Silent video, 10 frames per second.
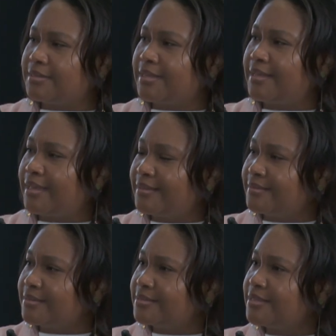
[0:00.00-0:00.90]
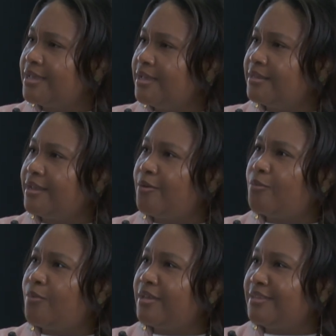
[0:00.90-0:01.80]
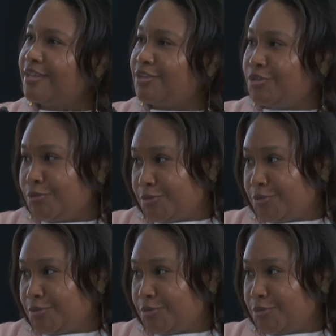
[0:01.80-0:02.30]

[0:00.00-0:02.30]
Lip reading: I like this. Now, what led you